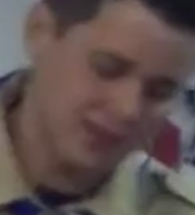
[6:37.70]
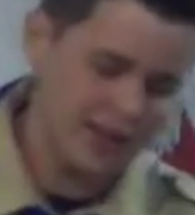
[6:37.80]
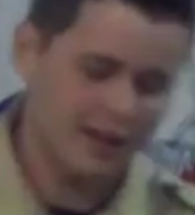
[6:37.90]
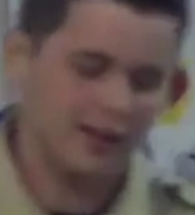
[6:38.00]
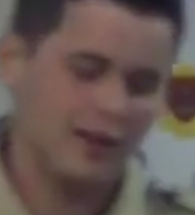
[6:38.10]

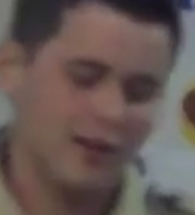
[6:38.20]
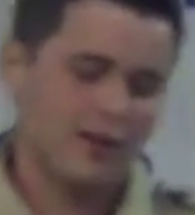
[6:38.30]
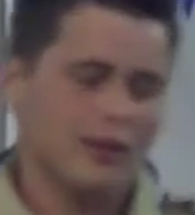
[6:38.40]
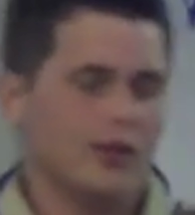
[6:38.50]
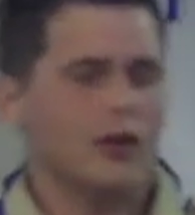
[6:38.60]
like,
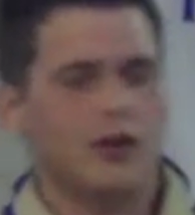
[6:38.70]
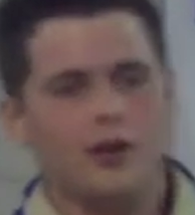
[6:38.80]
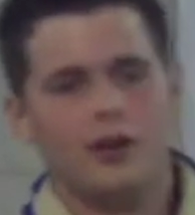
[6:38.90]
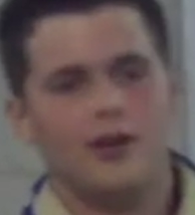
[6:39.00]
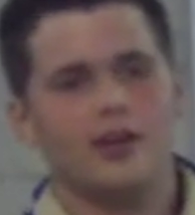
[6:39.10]
look,
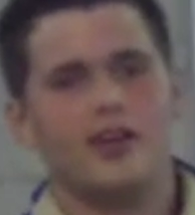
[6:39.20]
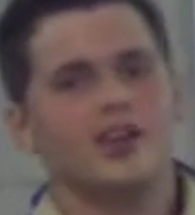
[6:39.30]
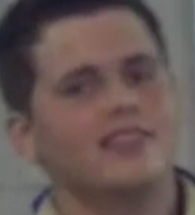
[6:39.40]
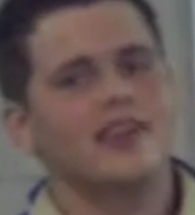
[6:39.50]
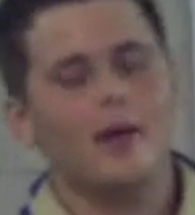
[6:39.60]

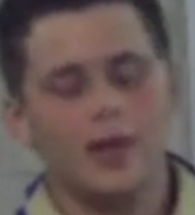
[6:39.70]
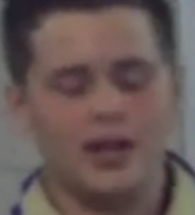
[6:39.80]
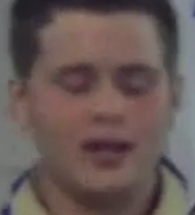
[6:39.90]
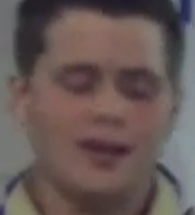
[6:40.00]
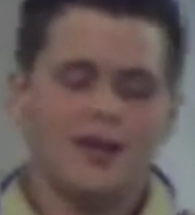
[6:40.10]
because
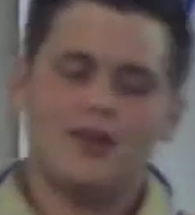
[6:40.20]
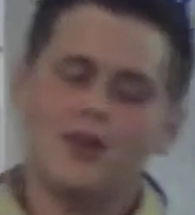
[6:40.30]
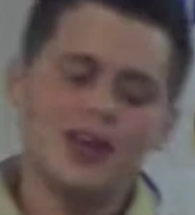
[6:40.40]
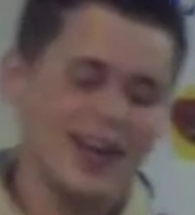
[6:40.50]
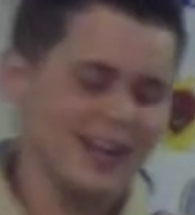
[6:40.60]

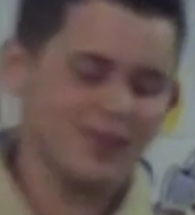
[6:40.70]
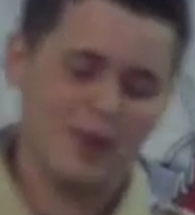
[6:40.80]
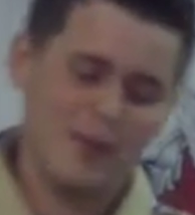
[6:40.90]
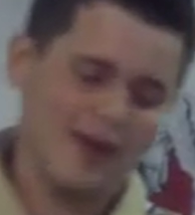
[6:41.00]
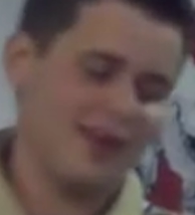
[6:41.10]
you can ask
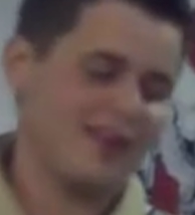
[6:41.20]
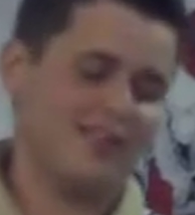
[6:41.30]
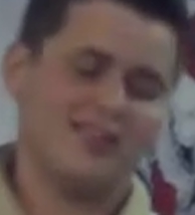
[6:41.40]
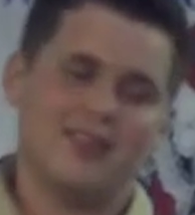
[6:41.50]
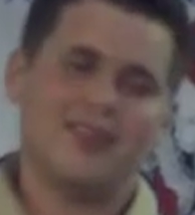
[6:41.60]
my
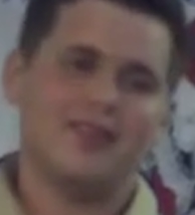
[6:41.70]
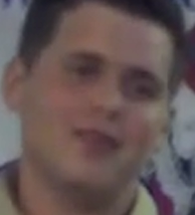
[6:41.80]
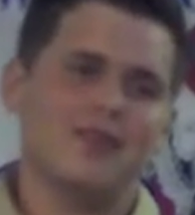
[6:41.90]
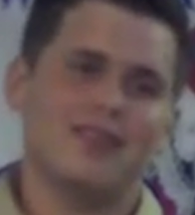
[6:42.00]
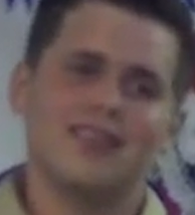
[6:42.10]
parents,
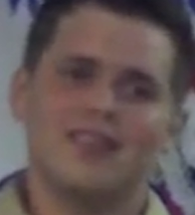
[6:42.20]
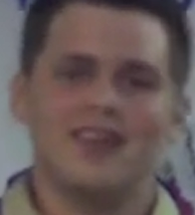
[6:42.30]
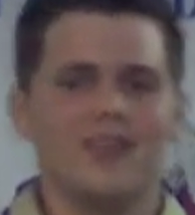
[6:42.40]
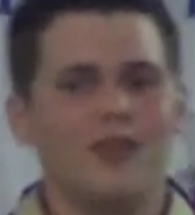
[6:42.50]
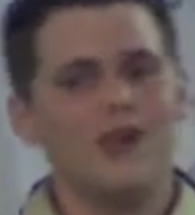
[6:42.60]

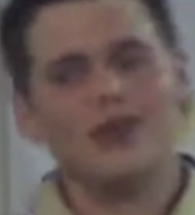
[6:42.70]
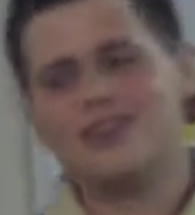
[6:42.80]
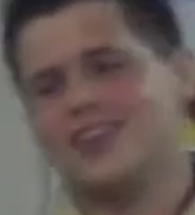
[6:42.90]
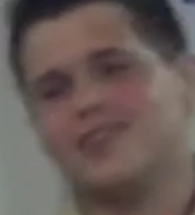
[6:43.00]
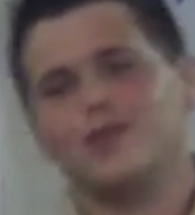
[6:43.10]

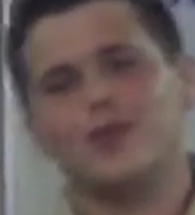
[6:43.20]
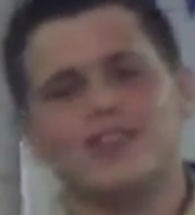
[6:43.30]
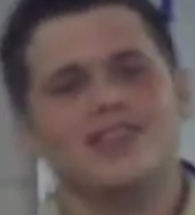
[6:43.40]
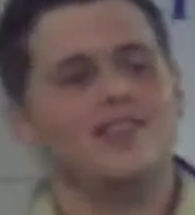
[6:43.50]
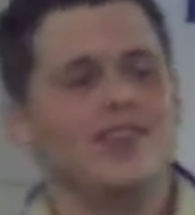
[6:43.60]
13,
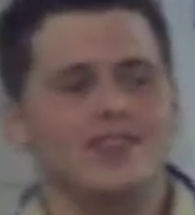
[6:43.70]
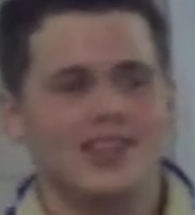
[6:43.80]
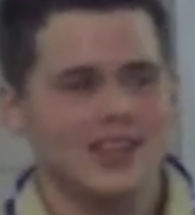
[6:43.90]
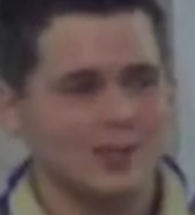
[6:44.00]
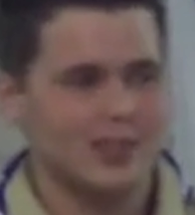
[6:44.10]
14,
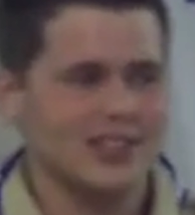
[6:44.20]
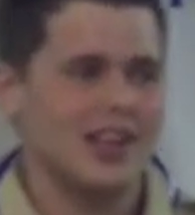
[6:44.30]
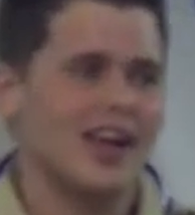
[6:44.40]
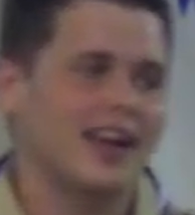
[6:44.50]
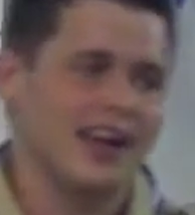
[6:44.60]
15, it was
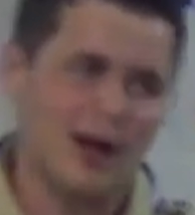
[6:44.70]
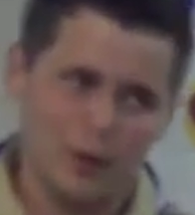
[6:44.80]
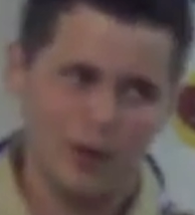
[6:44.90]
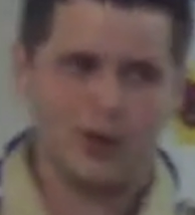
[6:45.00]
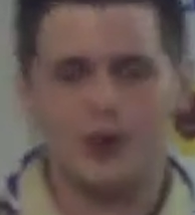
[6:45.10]
like, I
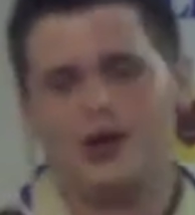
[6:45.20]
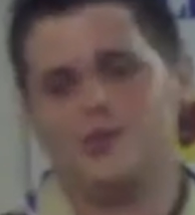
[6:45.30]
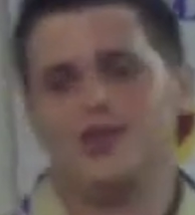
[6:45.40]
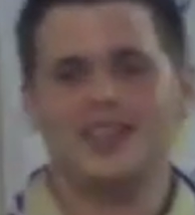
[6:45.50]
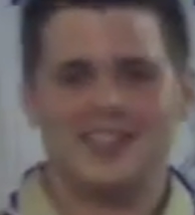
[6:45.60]
want to quit,
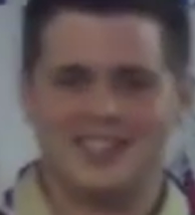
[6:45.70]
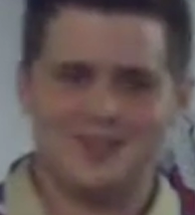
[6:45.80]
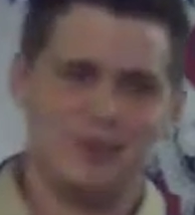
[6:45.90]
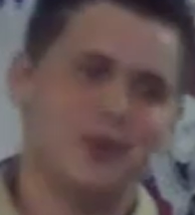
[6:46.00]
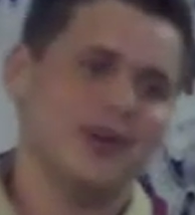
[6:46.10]
I'm done, this
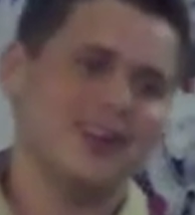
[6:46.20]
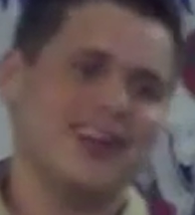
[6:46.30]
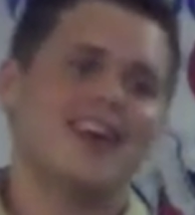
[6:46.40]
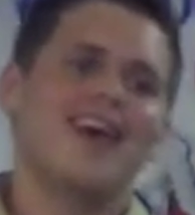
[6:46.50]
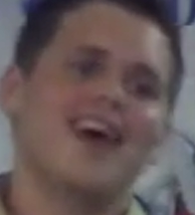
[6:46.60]
is boring.
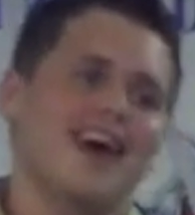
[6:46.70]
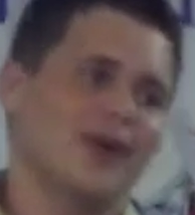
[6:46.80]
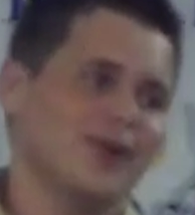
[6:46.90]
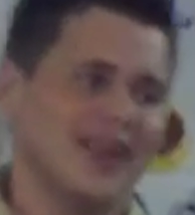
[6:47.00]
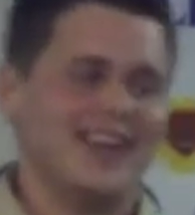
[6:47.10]
I
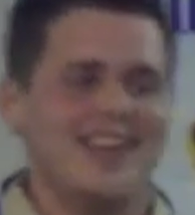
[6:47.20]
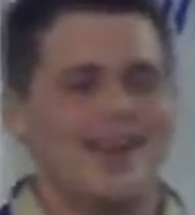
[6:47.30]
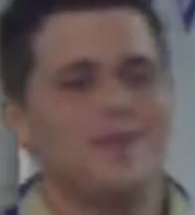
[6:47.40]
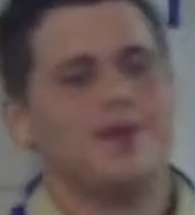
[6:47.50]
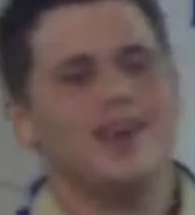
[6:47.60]
don't like
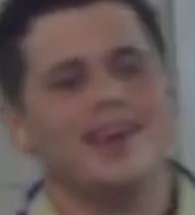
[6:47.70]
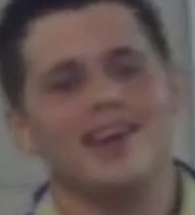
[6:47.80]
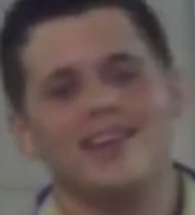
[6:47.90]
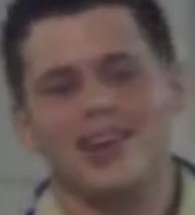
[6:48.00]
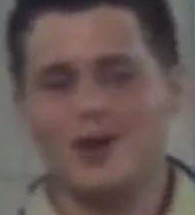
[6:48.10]

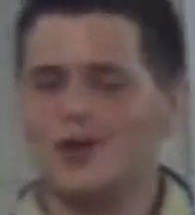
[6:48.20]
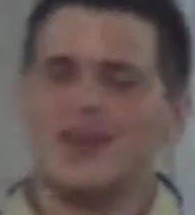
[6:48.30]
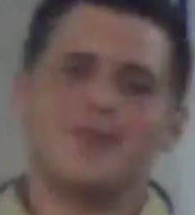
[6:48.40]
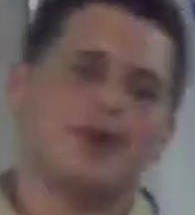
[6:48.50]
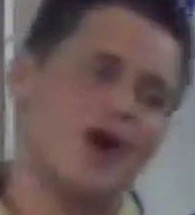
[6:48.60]
camping, and they go
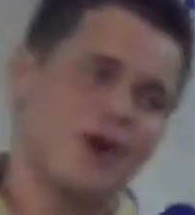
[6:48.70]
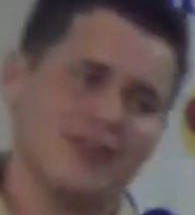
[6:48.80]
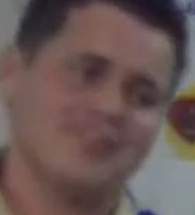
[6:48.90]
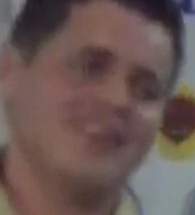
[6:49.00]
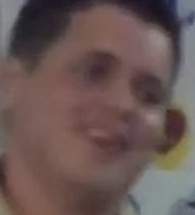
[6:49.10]
camping all
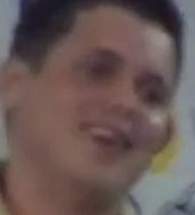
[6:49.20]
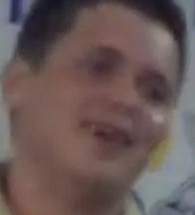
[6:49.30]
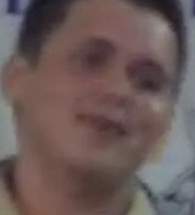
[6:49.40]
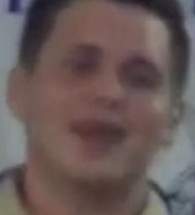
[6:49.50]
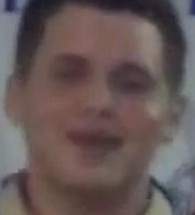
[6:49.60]
the
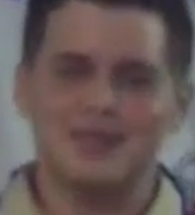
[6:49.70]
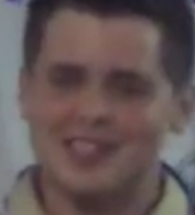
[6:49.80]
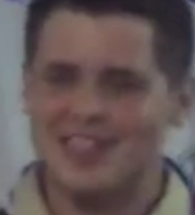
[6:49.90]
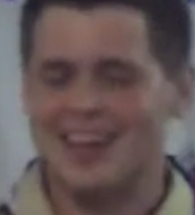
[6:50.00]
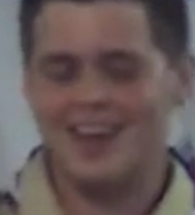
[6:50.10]
time, and I'm
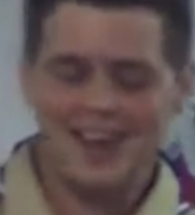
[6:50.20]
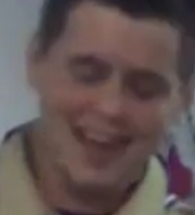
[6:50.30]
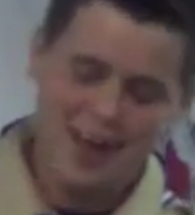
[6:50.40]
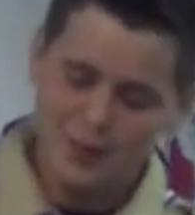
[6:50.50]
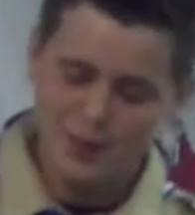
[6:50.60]
just like,
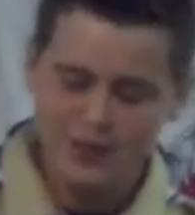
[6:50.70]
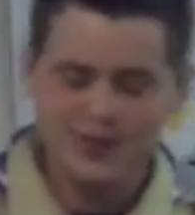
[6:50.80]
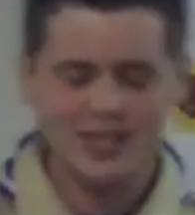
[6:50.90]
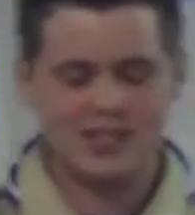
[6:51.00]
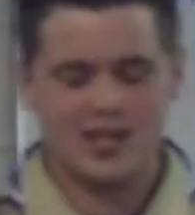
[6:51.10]
I don't want to
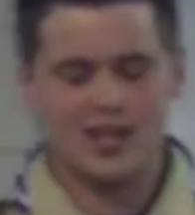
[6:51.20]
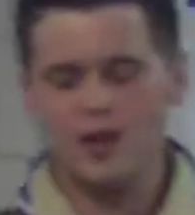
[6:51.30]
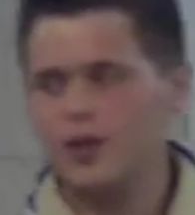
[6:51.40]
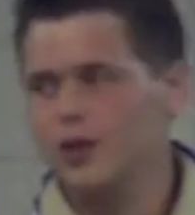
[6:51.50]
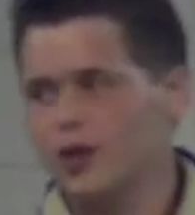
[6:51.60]
do this, and
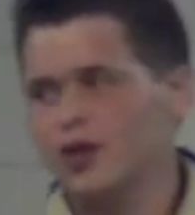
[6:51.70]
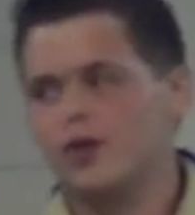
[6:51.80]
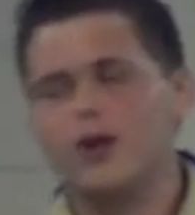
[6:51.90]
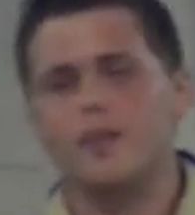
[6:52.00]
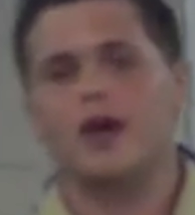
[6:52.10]
I really wanted to
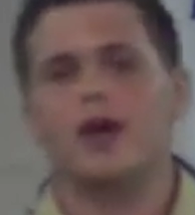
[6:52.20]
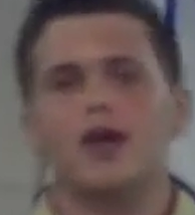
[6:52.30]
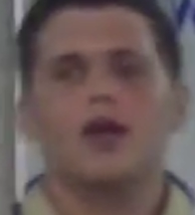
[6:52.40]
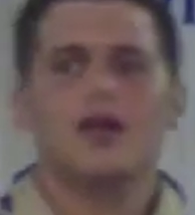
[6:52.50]
quit, but